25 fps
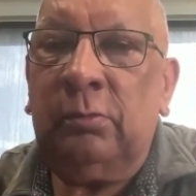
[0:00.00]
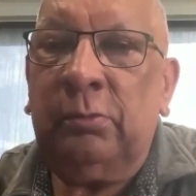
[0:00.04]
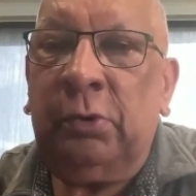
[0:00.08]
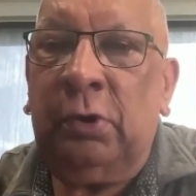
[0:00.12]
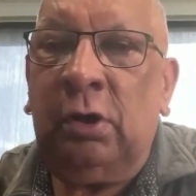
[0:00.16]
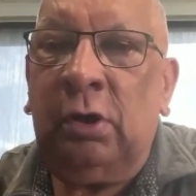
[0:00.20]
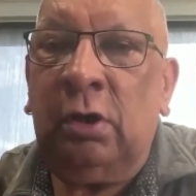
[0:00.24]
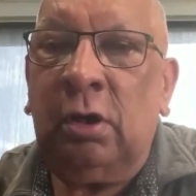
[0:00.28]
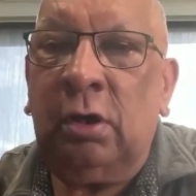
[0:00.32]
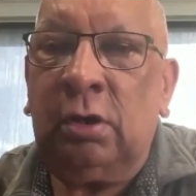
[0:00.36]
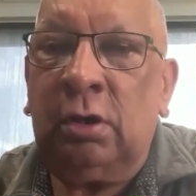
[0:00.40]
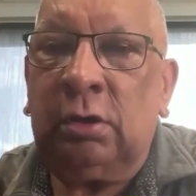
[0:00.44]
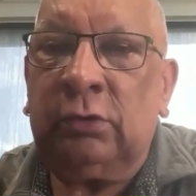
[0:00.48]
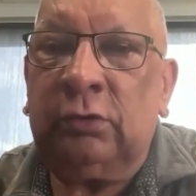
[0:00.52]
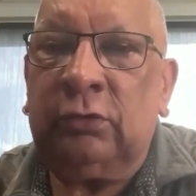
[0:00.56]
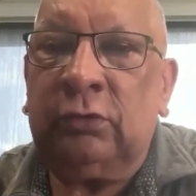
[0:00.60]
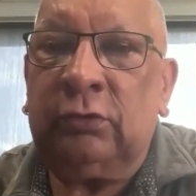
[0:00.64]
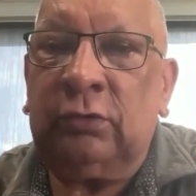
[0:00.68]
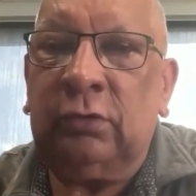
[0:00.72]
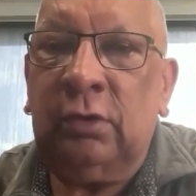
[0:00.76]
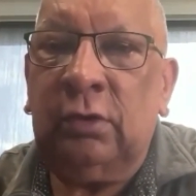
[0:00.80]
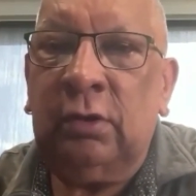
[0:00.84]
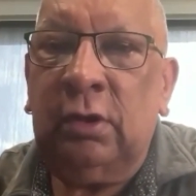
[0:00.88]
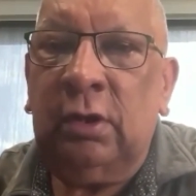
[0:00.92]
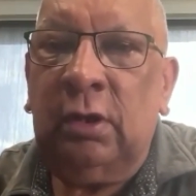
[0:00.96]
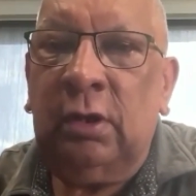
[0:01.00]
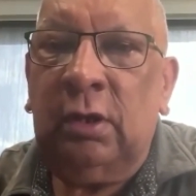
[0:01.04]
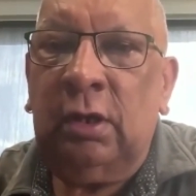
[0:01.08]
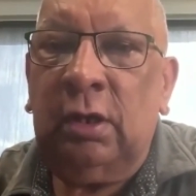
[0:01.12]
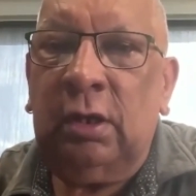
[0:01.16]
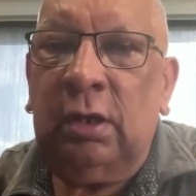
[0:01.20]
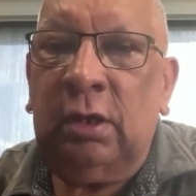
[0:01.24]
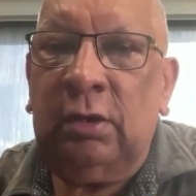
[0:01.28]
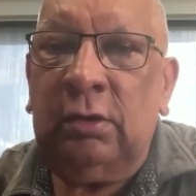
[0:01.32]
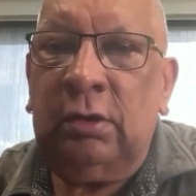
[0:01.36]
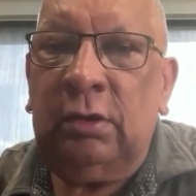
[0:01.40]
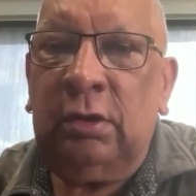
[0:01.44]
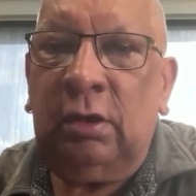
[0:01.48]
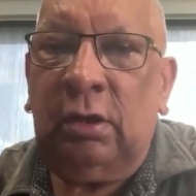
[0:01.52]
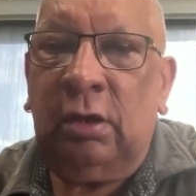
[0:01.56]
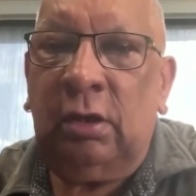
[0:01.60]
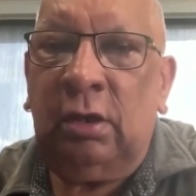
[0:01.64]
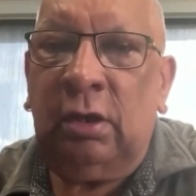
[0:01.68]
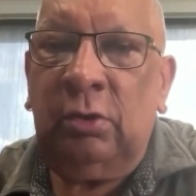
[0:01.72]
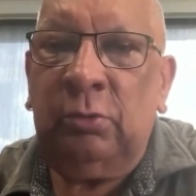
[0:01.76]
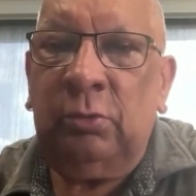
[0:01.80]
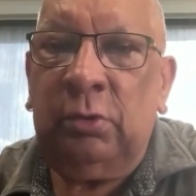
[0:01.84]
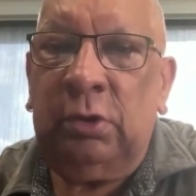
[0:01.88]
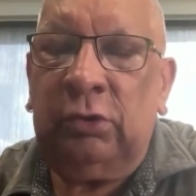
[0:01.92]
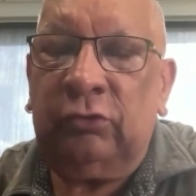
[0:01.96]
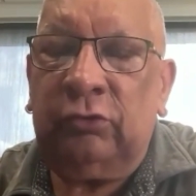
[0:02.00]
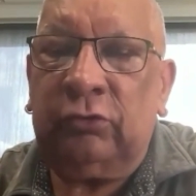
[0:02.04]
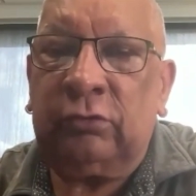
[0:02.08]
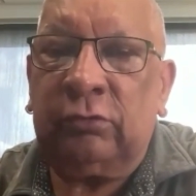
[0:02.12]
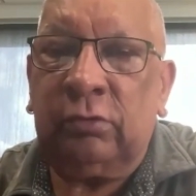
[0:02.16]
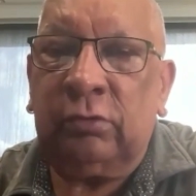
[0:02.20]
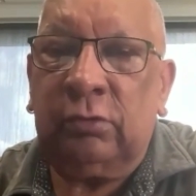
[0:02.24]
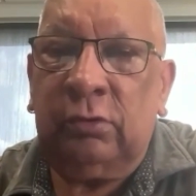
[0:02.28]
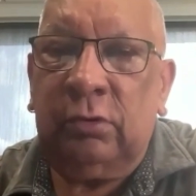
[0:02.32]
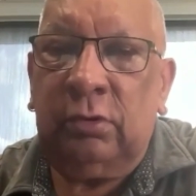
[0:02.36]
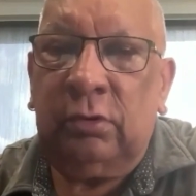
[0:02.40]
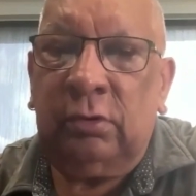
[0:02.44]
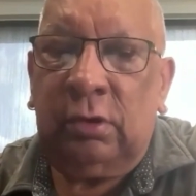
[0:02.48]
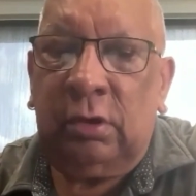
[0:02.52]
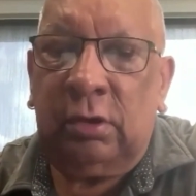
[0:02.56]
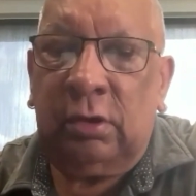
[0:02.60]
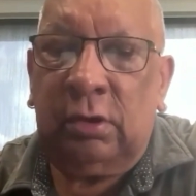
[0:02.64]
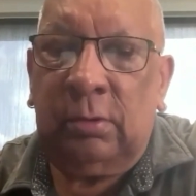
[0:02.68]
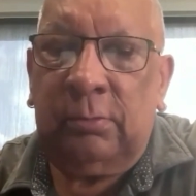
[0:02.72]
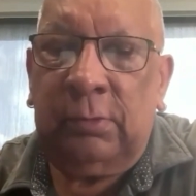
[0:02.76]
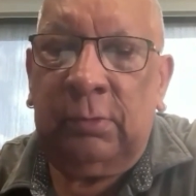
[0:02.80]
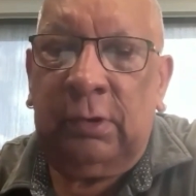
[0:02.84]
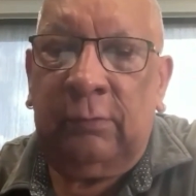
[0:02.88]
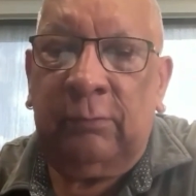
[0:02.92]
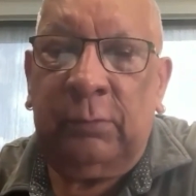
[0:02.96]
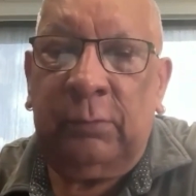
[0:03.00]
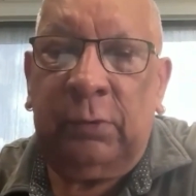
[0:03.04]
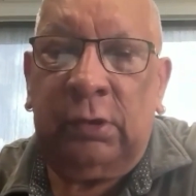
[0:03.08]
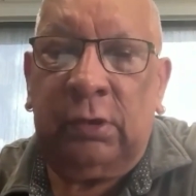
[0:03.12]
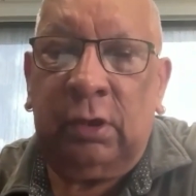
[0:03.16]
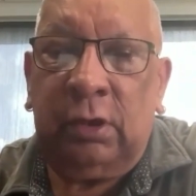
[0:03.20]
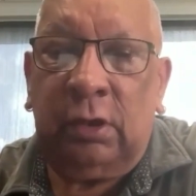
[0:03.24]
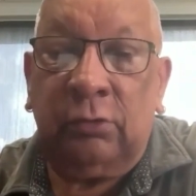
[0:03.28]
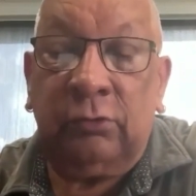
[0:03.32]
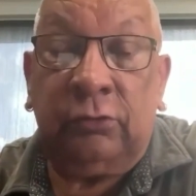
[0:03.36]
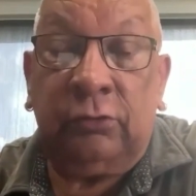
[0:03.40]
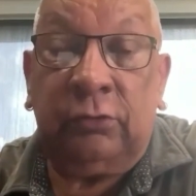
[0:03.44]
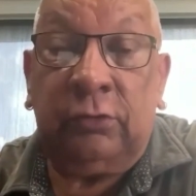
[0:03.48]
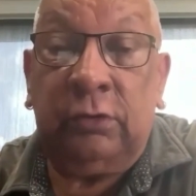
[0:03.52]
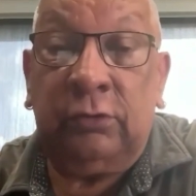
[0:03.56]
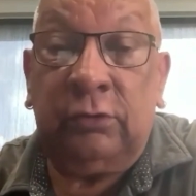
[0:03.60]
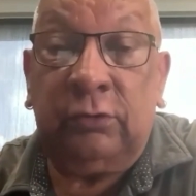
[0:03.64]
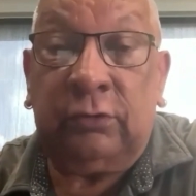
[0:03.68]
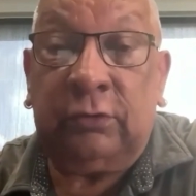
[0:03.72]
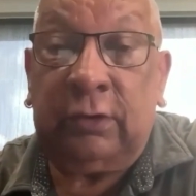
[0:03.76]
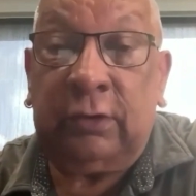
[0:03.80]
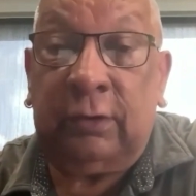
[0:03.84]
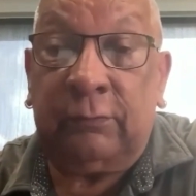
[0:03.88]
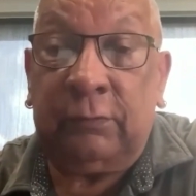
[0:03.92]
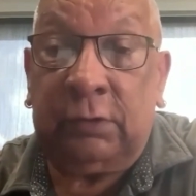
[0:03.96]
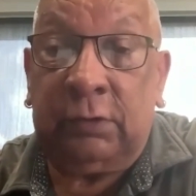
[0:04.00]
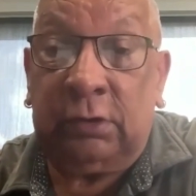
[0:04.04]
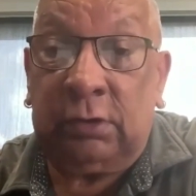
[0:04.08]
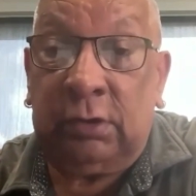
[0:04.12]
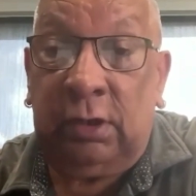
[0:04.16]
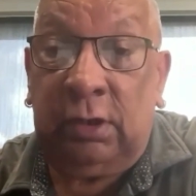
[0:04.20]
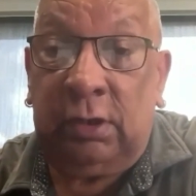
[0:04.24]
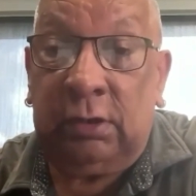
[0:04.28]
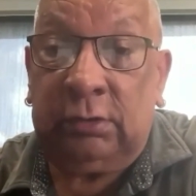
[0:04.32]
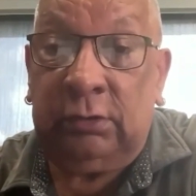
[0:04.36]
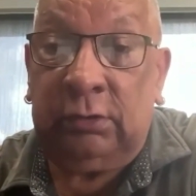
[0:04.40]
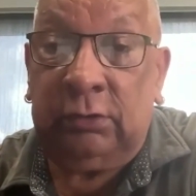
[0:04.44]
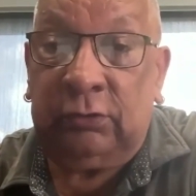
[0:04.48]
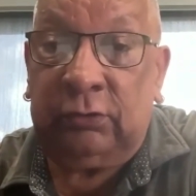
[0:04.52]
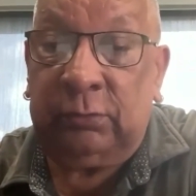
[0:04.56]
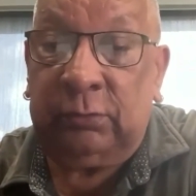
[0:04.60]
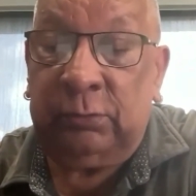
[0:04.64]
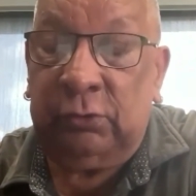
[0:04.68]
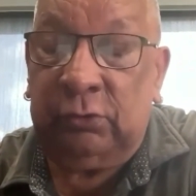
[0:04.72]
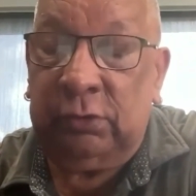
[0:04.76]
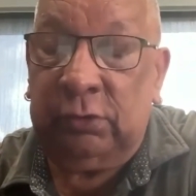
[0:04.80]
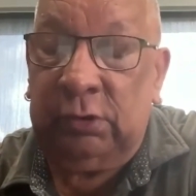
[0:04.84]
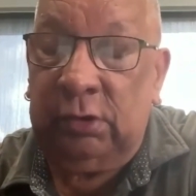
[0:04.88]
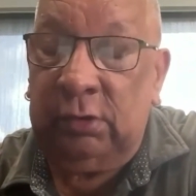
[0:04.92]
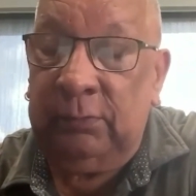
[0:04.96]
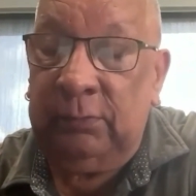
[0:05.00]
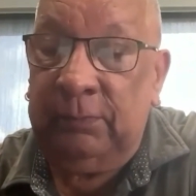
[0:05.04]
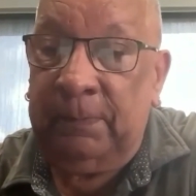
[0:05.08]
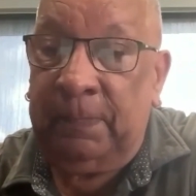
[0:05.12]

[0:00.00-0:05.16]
parks, and the highways crew, have been out since 7 o'clock this morning,